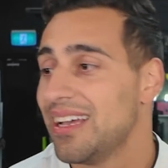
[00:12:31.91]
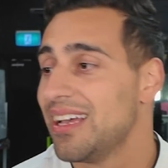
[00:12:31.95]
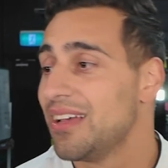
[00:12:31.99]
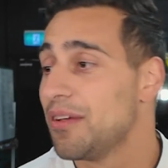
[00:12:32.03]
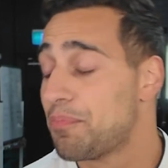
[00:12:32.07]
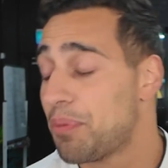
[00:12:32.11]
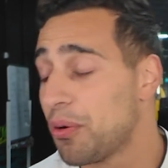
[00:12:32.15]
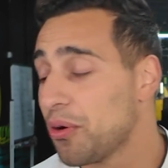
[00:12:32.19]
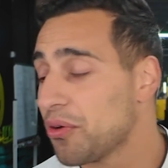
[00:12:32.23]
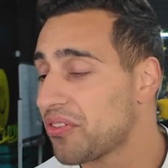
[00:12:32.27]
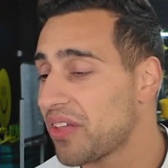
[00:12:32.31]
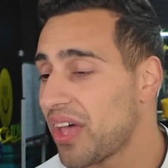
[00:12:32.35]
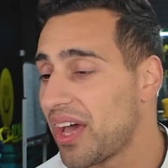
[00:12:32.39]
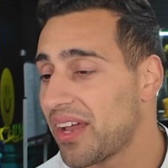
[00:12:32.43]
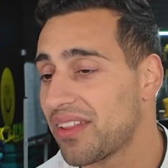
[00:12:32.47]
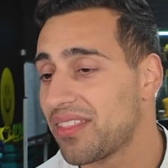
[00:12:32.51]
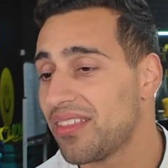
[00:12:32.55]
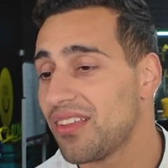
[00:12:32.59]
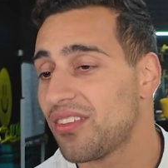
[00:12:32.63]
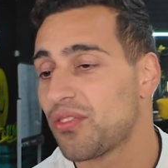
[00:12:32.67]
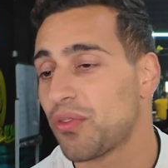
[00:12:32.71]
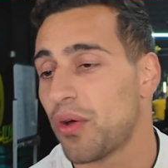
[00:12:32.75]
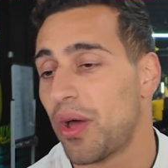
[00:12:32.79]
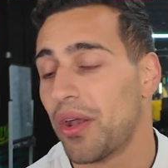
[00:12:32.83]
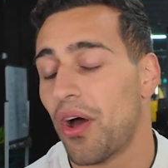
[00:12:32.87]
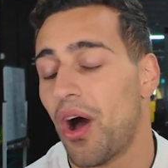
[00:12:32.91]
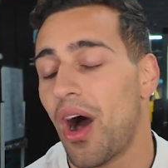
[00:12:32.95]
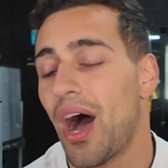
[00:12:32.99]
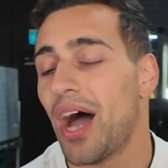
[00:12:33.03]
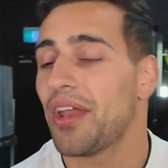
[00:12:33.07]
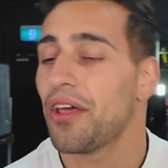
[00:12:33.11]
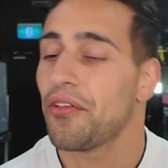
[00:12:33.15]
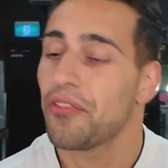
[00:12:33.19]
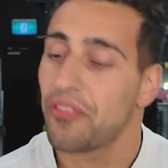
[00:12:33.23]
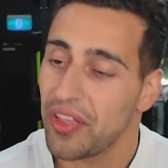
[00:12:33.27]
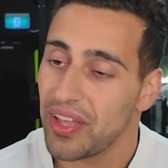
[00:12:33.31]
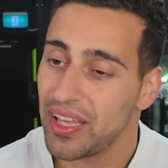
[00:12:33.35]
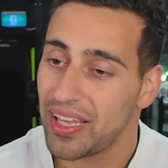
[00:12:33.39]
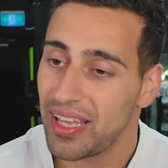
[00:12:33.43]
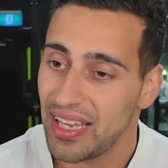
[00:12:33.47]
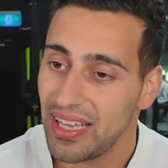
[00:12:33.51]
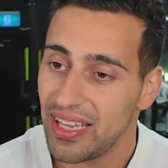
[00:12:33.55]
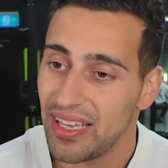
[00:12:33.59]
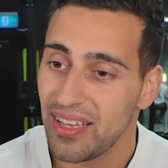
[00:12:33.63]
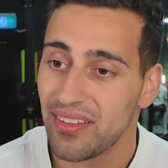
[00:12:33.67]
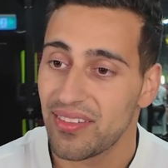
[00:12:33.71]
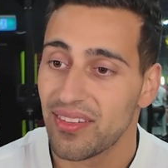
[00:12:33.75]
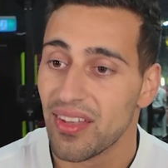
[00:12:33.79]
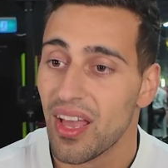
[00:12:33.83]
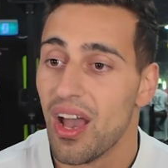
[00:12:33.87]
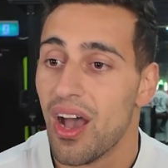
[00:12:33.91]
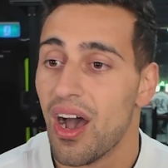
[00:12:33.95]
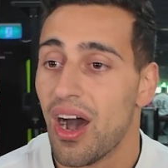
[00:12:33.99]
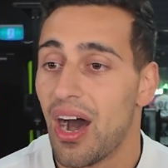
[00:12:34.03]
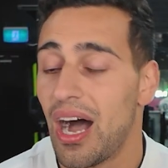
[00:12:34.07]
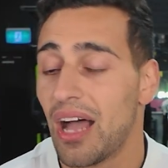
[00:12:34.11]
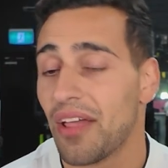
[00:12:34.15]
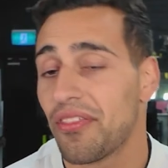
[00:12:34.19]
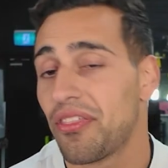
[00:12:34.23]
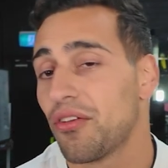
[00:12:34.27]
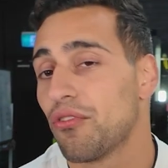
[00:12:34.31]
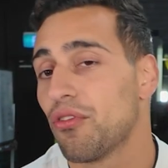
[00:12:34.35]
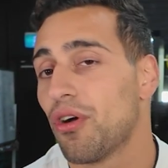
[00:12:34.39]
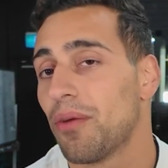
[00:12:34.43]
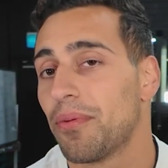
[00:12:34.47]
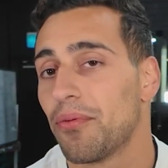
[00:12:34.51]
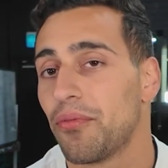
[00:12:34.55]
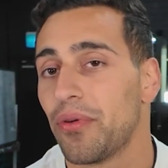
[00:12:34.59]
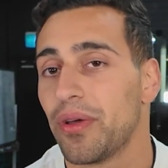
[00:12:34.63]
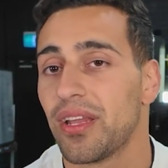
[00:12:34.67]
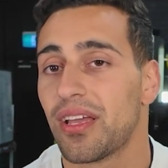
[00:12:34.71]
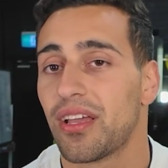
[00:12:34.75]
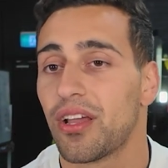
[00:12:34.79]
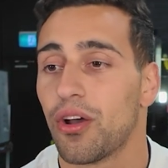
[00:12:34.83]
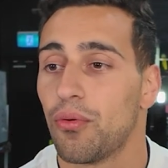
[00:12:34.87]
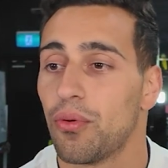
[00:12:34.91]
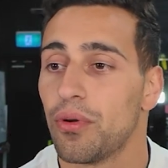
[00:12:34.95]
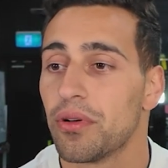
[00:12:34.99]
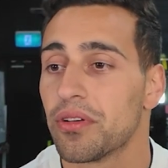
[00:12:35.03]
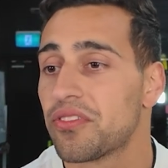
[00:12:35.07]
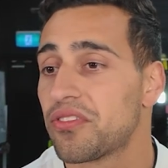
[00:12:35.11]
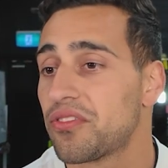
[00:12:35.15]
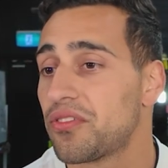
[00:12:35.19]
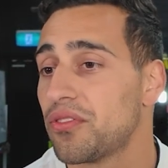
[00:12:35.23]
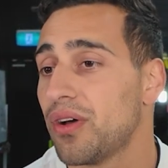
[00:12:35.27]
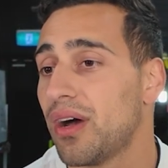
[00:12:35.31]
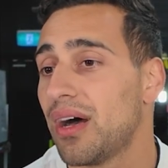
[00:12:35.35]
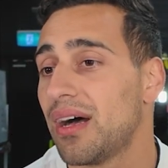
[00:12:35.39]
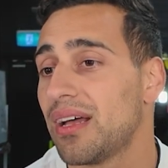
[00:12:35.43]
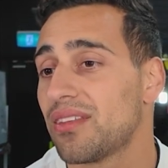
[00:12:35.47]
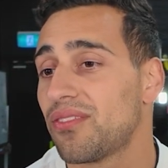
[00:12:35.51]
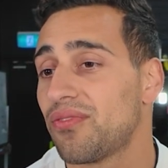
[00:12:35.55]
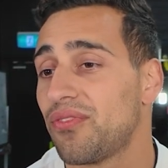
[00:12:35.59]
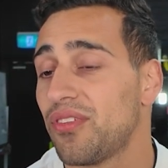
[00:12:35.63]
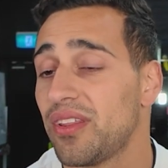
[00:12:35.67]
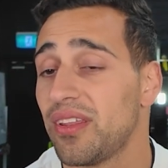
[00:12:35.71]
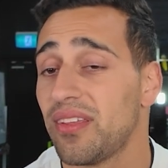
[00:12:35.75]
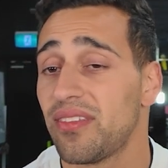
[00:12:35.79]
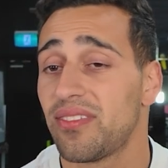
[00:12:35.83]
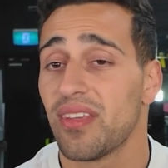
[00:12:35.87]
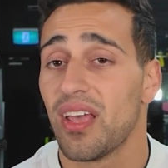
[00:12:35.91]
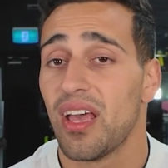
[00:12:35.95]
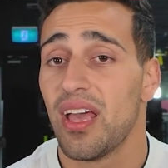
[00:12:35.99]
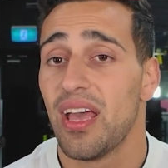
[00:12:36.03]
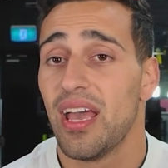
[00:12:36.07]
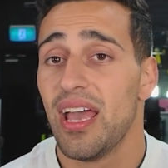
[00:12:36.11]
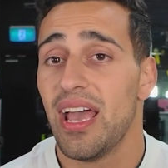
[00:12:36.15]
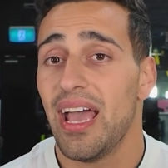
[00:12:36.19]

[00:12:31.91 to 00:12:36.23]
He pulls out of this one. I don't think he is. I think Robert Whittaker works too hard for this.